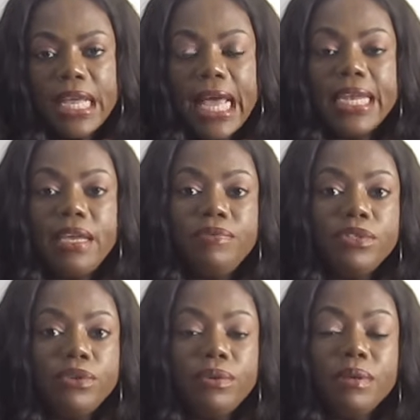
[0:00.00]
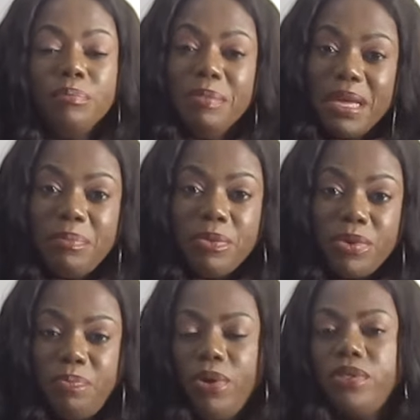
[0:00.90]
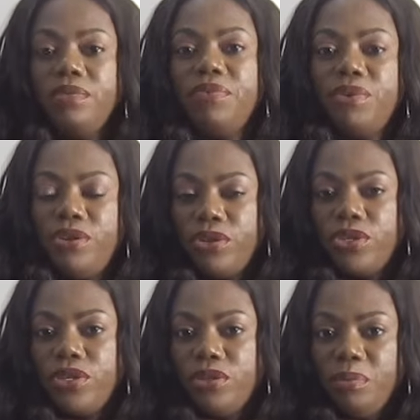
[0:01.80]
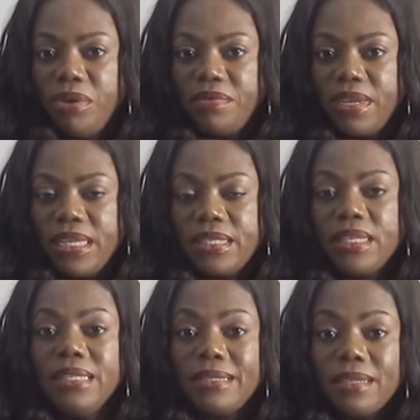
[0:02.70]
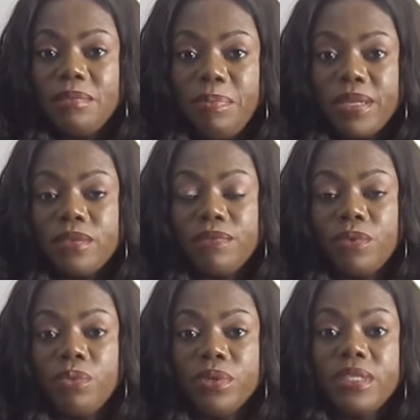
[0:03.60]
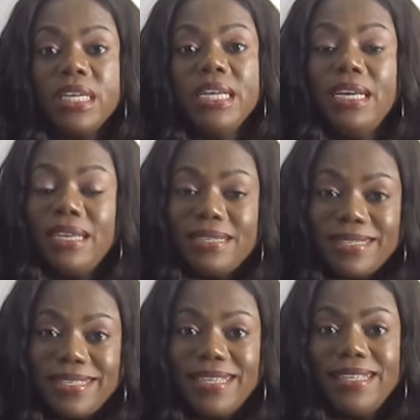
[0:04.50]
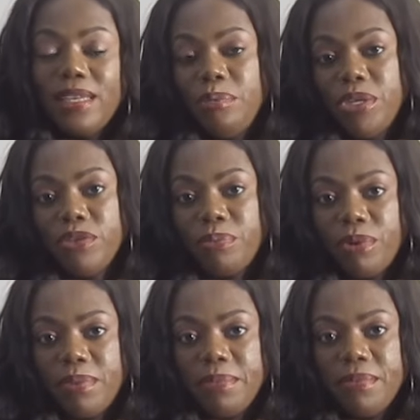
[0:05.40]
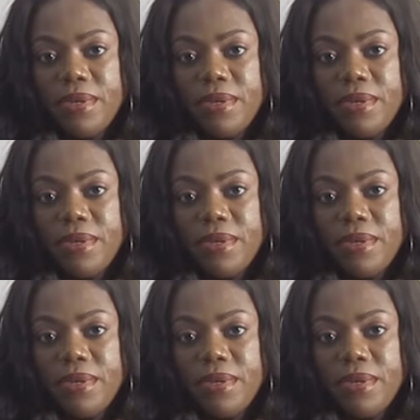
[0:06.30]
And even though there may be reports of a reduction in number of deaths in certain parts of the world, it is still a major problem.